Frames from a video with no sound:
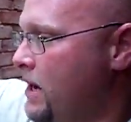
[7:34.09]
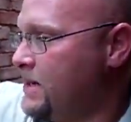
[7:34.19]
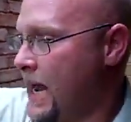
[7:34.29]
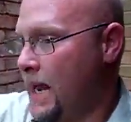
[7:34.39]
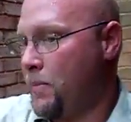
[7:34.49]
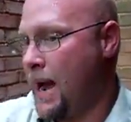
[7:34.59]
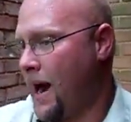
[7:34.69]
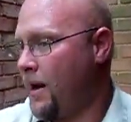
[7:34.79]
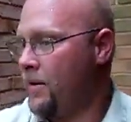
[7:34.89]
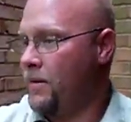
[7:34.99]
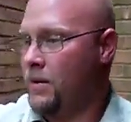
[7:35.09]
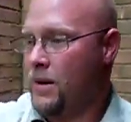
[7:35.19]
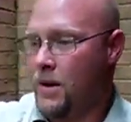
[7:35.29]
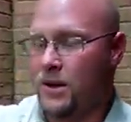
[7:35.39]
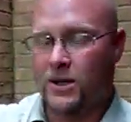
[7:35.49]
taken back
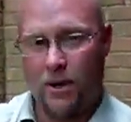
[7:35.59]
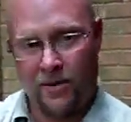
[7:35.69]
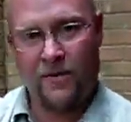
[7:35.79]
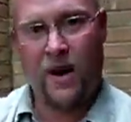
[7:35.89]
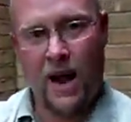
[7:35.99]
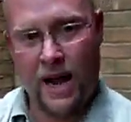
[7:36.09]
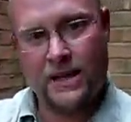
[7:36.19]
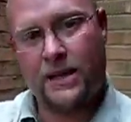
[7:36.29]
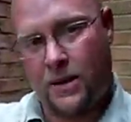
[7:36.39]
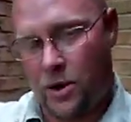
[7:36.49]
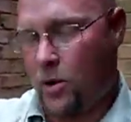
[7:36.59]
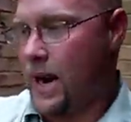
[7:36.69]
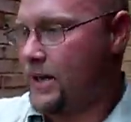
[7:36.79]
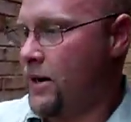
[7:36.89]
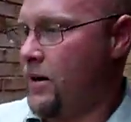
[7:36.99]
some of the vines and some of the
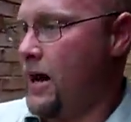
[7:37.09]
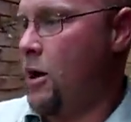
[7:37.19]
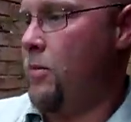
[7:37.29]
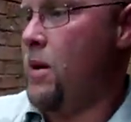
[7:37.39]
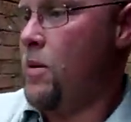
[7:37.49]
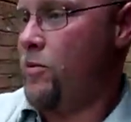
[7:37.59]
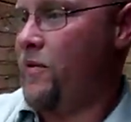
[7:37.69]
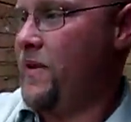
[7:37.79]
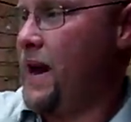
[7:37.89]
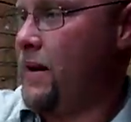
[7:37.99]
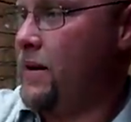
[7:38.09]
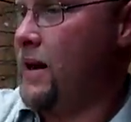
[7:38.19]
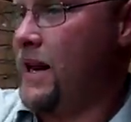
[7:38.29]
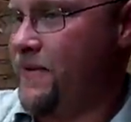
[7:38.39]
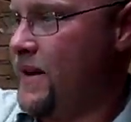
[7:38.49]
grass here to help prevent
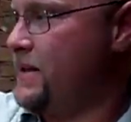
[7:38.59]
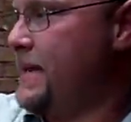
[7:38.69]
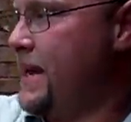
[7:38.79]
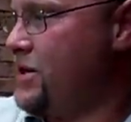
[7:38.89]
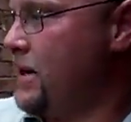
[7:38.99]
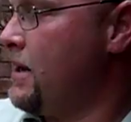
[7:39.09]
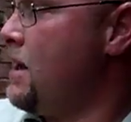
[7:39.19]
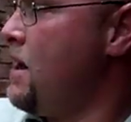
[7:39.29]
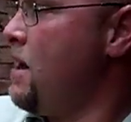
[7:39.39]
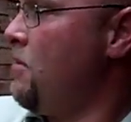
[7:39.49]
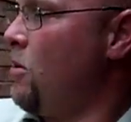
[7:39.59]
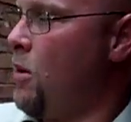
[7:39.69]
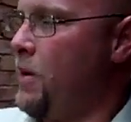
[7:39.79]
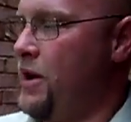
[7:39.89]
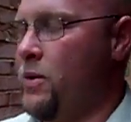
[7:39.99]
an infestation. But
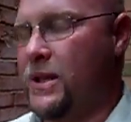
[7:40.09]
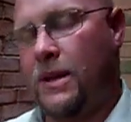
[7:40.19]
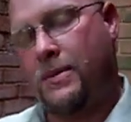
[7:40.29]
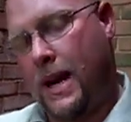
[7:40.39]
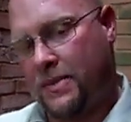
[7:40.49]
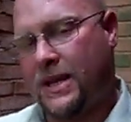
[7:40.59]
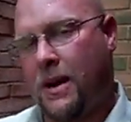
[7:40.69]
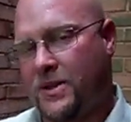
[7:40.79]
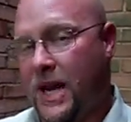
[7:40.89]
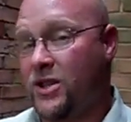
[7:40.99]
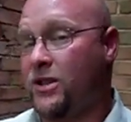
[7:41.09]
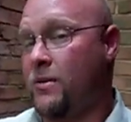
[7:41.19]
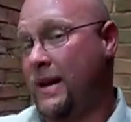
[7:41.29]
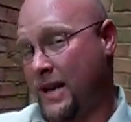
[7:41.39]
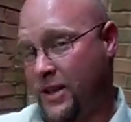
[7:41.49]
what we do is sometimes set up stations
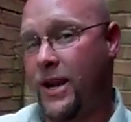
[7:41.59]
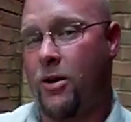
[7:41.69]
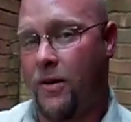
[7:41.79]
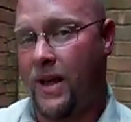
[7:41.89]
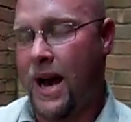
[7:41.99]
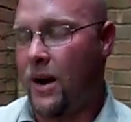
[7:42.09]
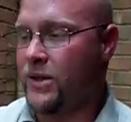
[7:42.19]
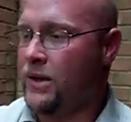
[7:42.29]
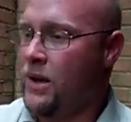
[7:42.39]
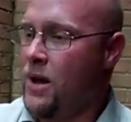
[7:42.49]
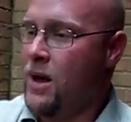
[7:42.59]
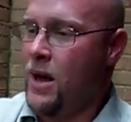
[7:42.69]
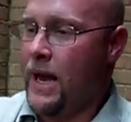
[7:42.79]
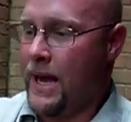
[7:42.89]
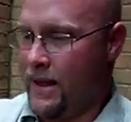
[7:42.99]
around the exterior of the house.
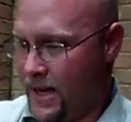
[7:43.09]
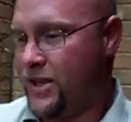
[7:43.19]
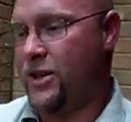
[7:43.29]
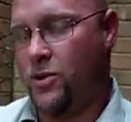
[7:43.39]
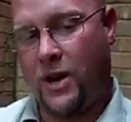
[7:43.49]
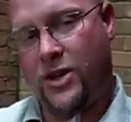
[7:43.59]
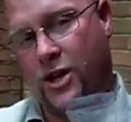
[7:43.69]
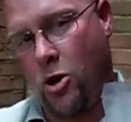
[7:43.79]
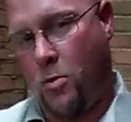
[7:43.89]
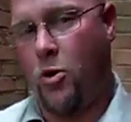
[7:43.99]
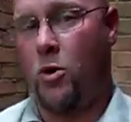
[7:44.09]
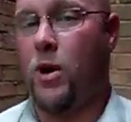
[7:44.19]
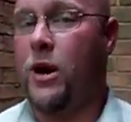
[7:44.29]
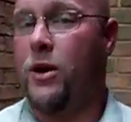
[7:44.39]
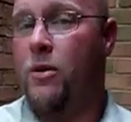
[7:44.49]
In this situation, the homeowner
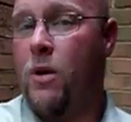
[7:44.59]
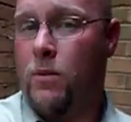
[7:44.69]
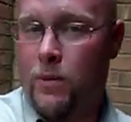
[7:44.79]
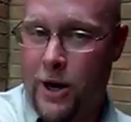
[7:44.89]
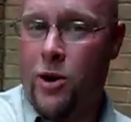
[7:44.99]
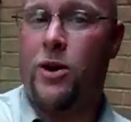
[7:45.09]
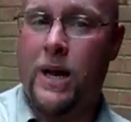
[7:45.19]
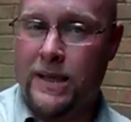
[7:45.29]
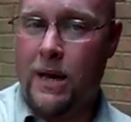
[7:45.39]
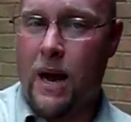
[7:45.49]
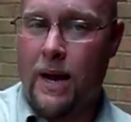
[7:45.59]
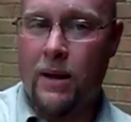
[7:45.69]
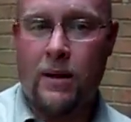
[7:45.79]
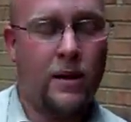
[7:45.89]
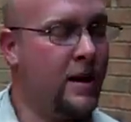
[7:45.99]
wanted to do what he could inside,
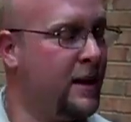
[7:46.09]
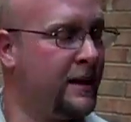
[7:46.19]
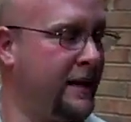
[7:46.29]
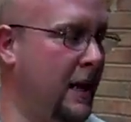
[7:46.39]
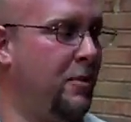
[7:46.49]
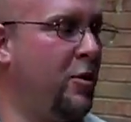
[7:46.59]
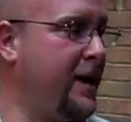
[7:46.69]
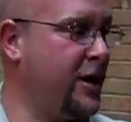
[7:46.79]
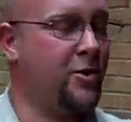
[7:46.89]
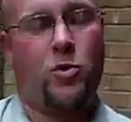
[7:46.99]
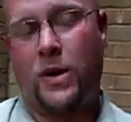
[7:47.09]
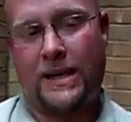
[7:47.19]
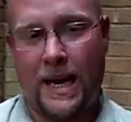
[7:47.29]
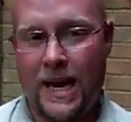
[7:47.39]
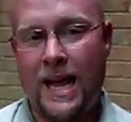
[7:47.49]
seal up all the entry points
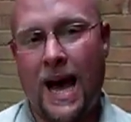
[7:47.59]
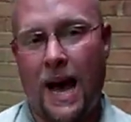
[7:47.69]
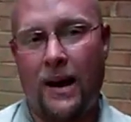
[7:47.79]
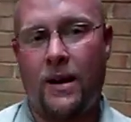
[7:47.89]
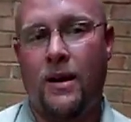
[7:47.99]
that he had,